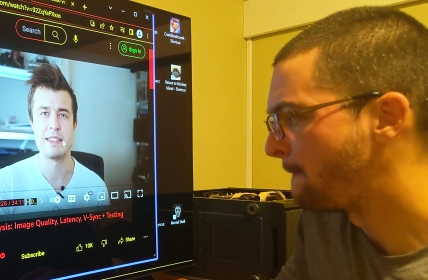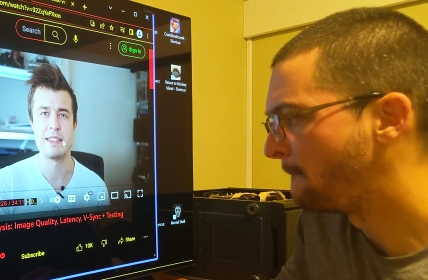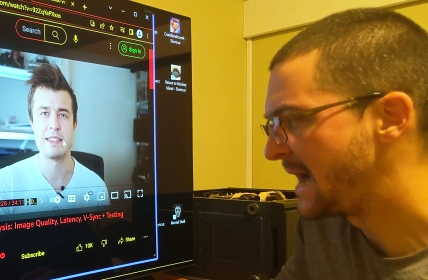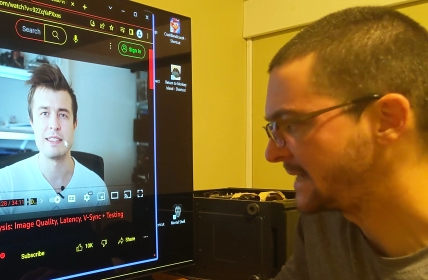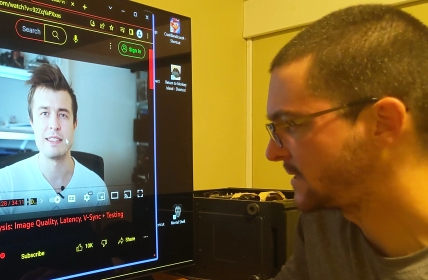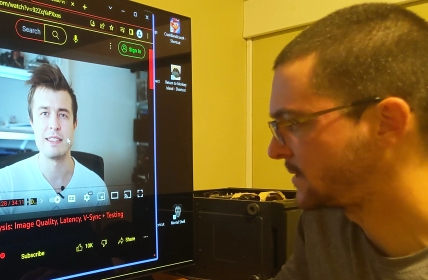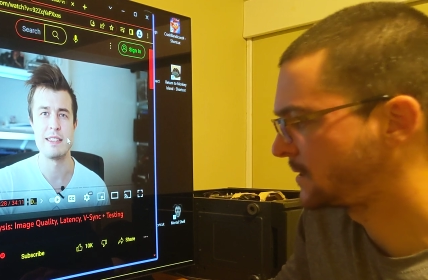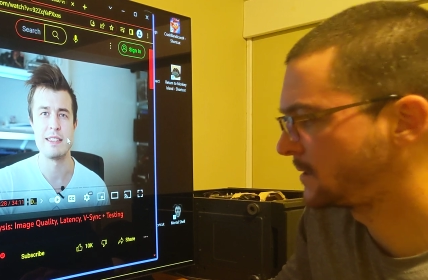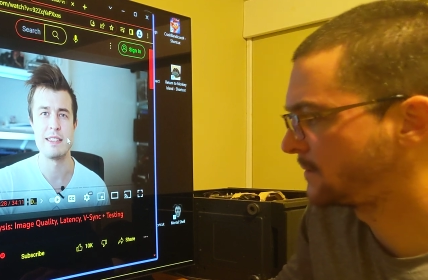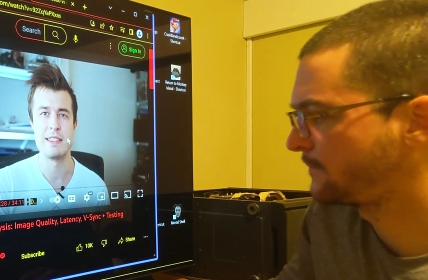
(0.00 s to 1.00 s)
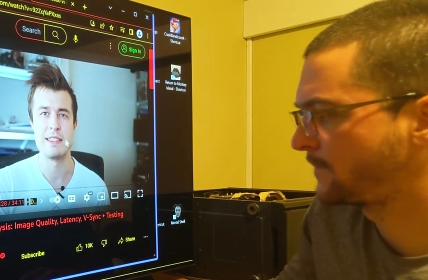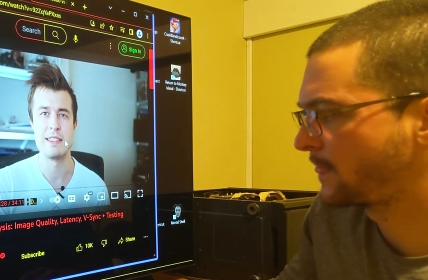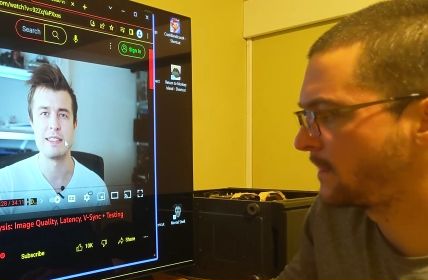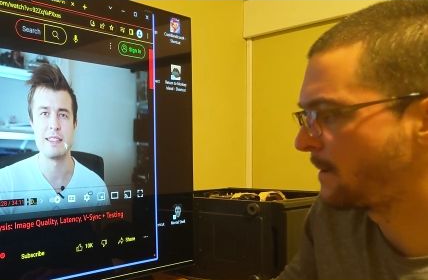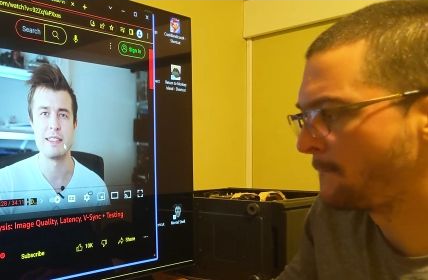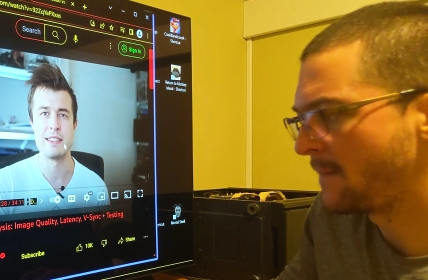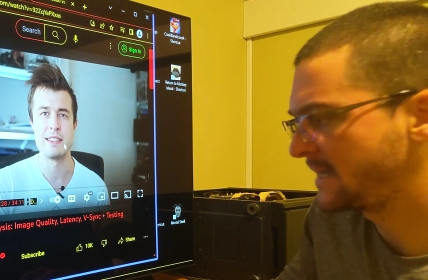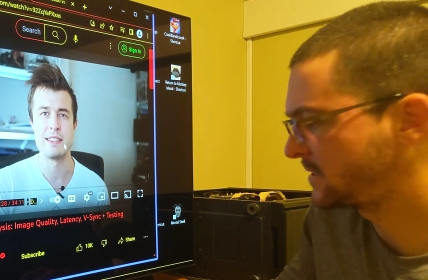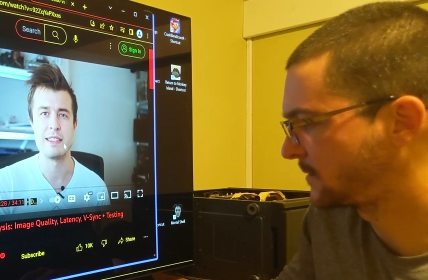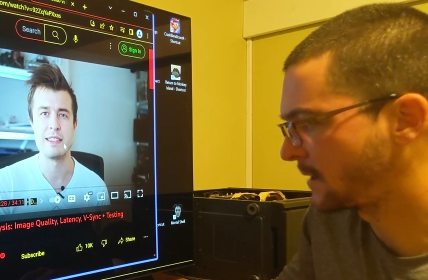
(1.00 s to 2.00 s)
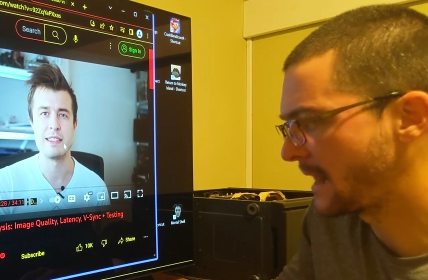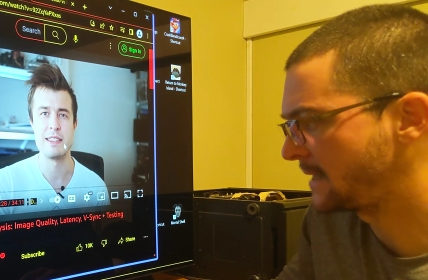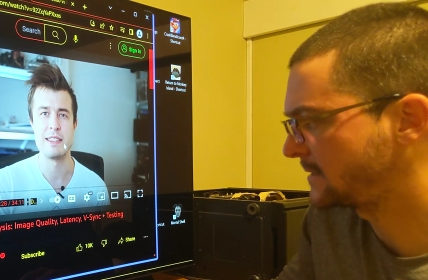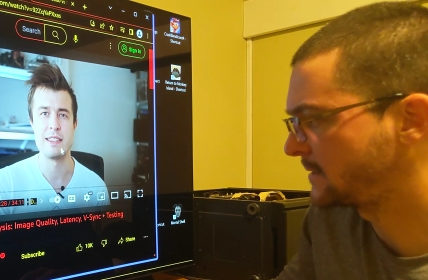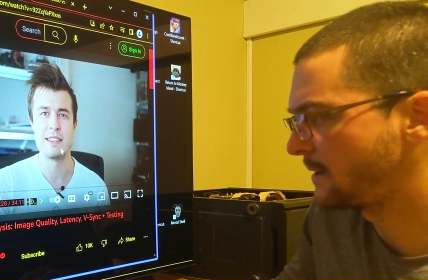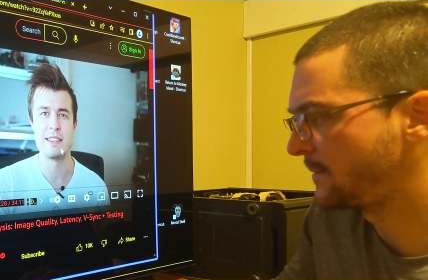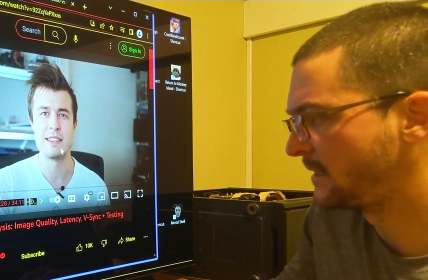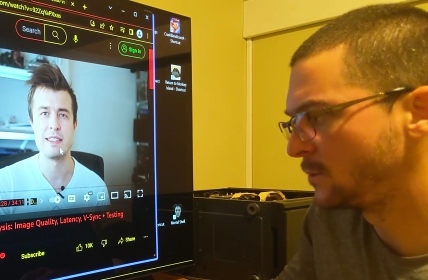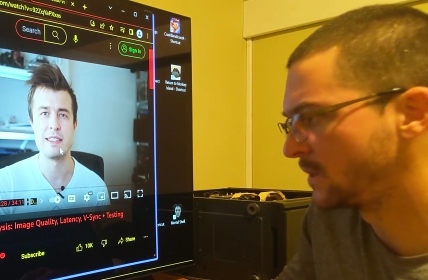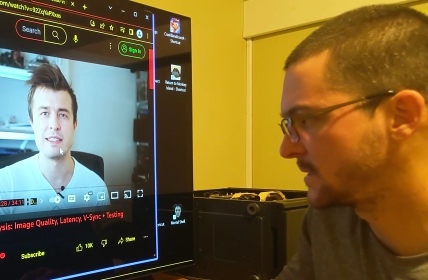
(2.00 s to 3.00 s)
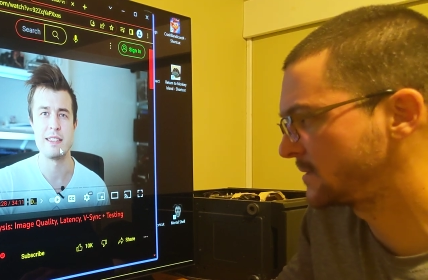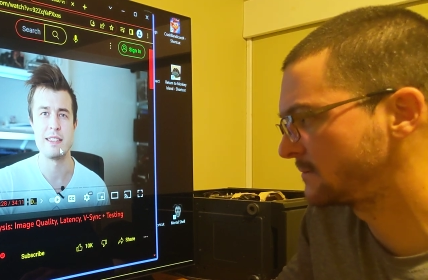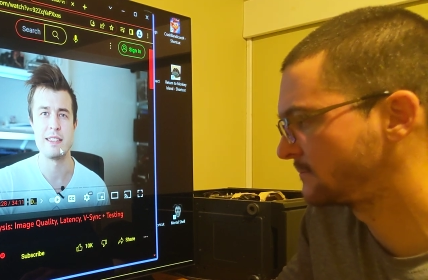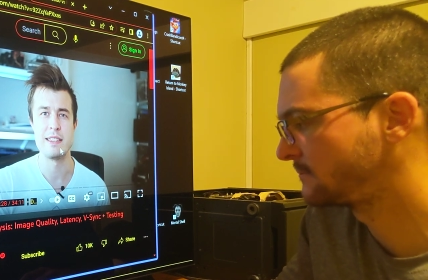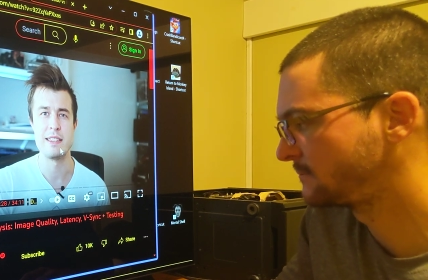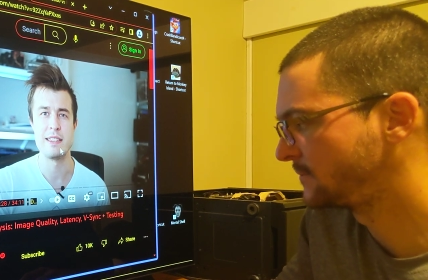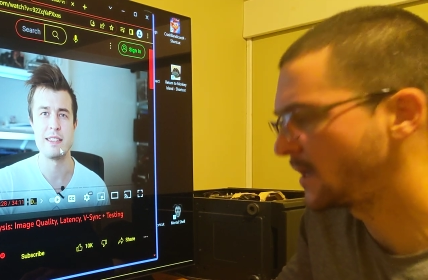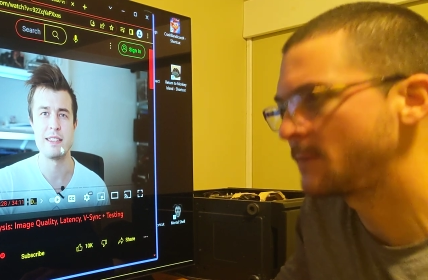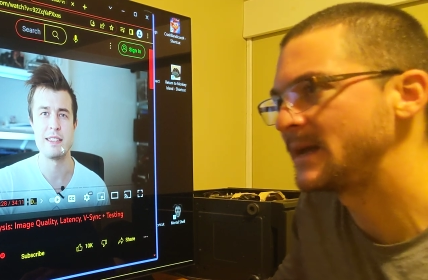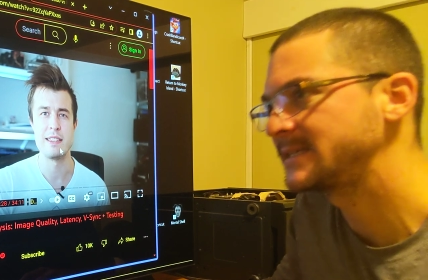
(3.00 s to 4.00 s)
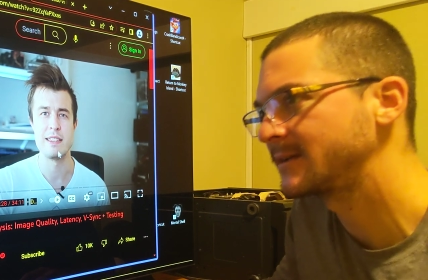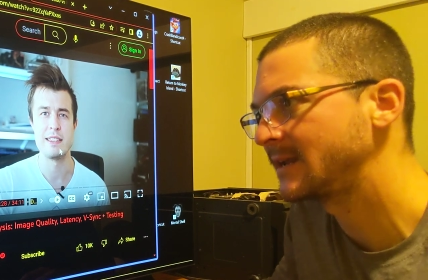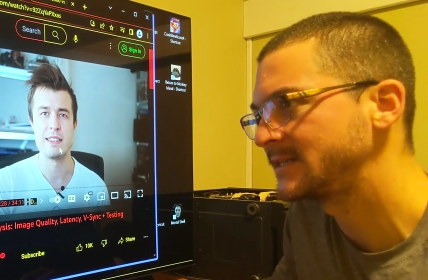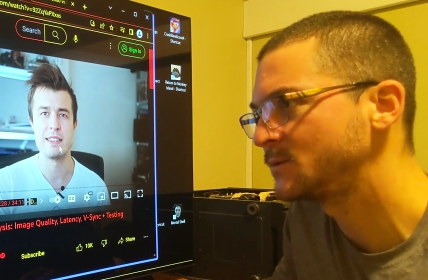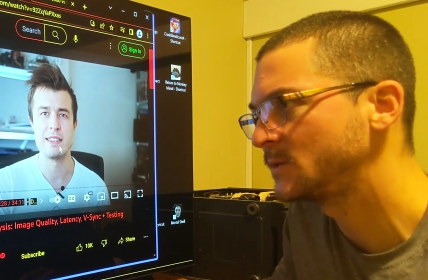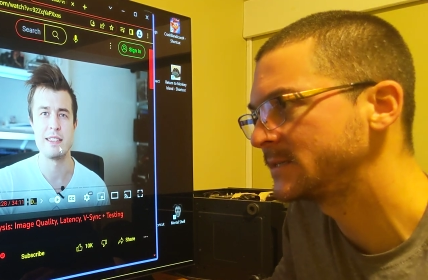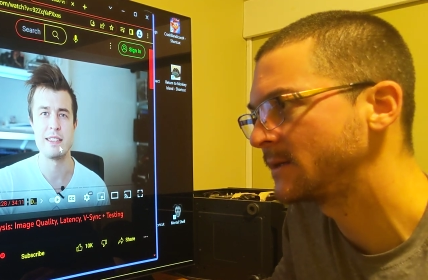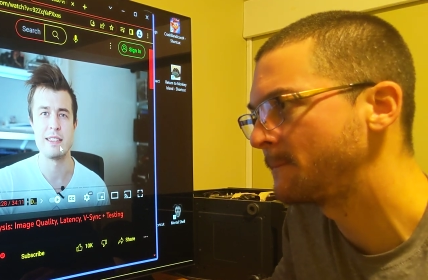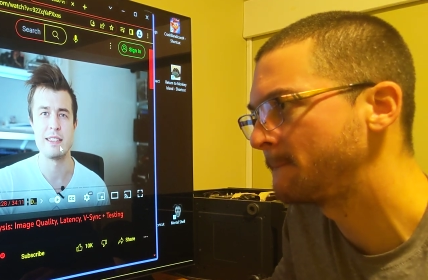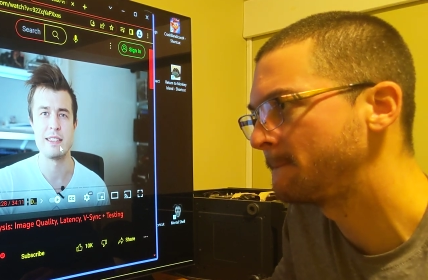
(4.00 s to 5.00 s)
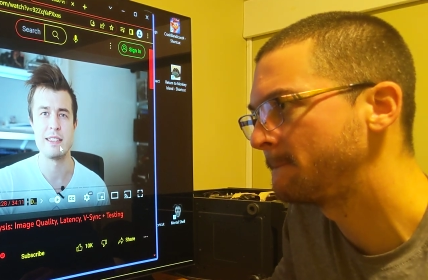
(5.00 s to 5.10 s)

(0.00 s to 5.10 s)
Speaker 1: a master master class i mean it was not a master class it was a